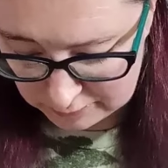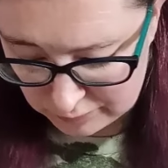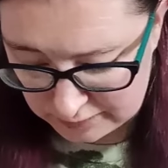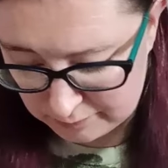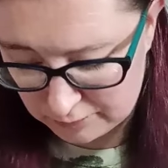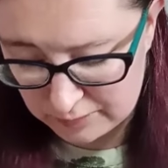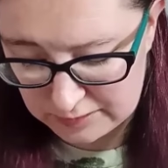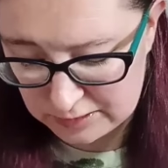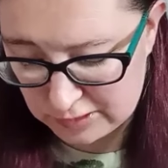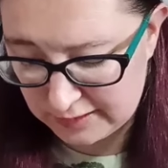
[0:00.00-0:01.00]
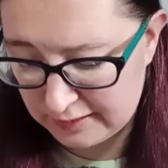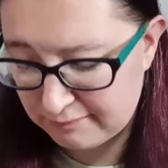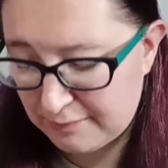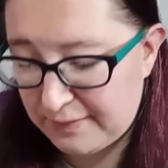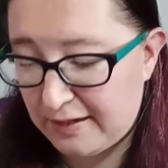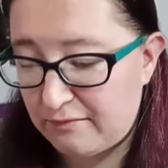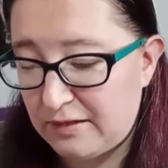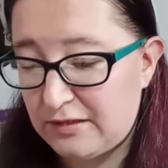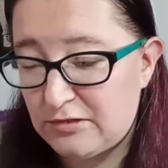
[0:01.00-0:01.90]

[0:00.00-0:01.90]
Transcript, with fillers: which I'm going to gently rip out. And you